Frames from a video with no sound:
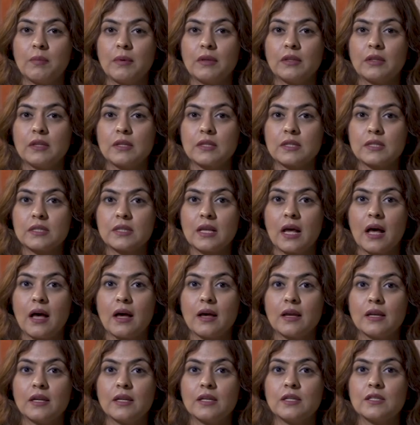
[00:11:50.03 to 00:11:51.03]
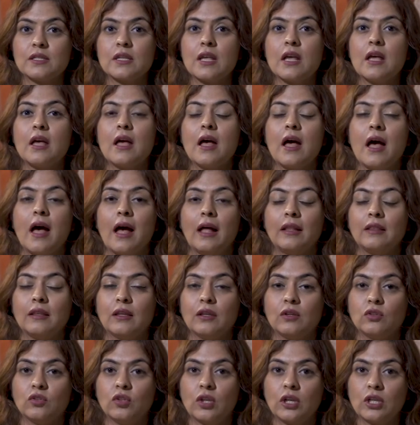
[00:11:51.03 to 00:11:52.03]
and the size and the
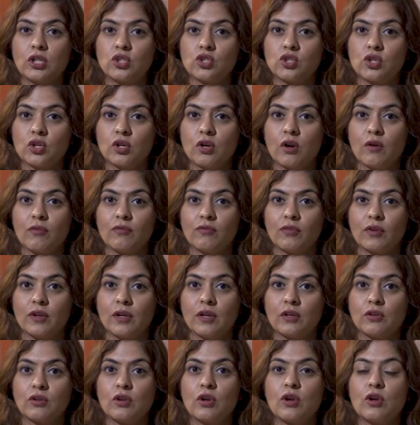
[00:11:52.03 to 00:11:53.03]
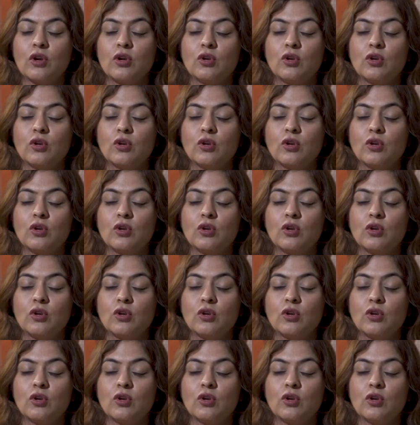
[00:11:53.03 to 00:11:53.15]
texture of it,